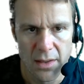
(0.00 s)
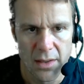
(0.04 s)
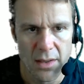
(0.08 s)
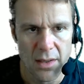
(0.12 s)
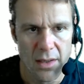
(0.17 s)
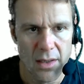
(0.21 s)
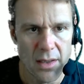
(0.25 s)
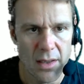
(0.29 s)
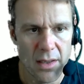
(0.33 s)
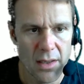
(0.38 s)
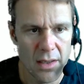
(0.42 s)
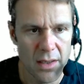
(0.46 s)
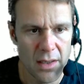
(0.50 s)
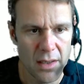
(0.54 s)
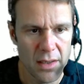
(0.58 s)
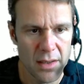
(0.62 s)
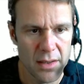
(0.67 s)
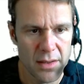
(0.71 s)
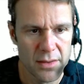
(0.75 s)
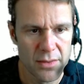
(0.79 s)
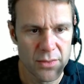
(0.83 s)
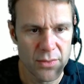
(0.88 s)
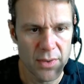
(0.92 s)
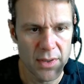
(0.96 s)

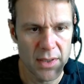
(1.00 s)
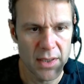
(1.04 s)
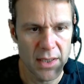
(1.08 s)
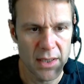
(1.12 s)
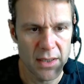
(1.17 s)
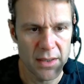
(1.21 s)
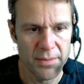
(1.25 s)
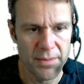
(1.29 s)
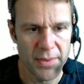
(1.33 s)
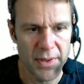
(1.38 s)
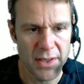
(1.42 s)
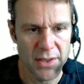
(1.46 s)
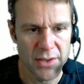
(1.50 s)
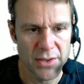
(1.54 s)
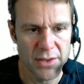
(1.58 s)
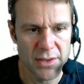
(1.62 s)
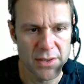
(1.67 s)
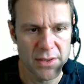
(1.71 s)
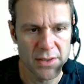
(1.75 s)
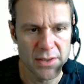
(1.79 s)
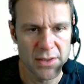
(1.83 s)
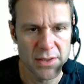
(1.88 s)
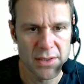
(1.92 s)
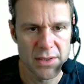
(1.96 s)
Quickly go to
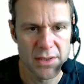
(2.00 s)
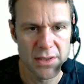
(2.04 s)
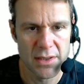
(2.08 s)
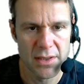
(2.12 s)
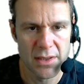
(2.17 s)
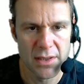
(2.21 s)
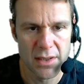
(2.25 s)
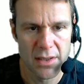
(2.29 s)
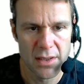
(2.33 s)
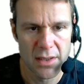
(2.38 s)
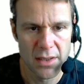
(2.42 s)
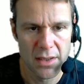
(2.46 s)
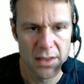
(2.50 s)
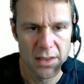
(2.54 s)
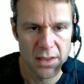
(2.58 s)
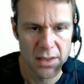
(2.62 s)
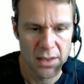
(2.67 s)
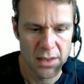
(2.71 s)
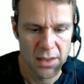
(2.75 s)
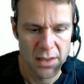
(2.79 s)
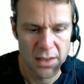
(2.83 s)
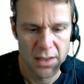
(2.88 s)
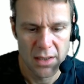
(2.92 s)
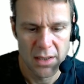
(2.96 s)
pictures.
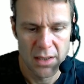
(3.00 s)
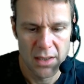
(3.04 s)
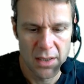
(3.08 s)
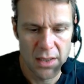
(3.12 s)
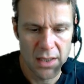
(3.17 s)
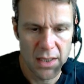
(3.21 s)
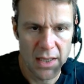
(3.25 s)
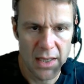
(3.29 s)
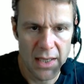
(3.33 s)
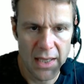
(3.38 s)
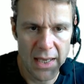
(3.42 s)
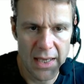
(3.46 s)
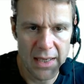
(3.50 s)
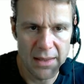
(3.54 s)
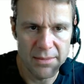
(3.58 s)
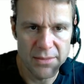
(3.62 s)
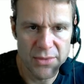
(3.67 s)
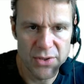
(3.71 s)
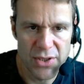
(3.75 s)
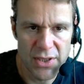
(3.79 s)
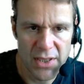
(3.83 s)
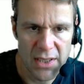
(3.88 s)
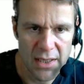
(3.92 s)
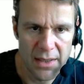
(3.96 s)
Game
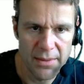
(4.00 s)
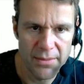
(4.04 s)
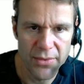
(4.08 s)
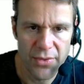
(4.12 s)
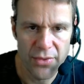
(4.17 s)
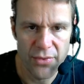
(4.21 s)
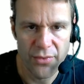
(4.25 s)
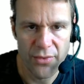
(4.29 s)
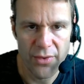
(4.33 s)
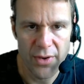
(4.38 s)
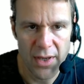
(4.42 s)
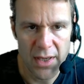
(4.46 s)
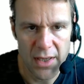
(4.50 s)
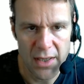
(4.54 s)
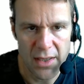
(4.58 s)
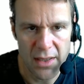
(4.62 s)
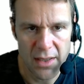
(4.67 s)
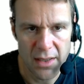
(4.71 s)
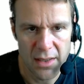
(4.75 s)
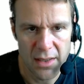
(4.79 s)
Jam 3. I'm